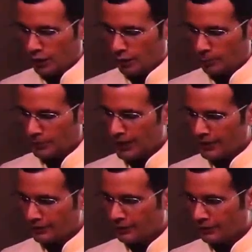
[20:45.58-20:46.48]
But
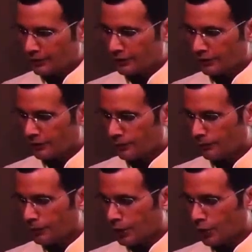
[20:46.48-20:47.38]
then
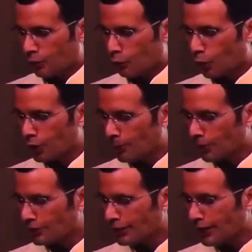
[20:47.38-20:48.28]
what
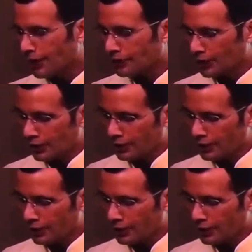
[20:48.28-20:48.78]
about the electrical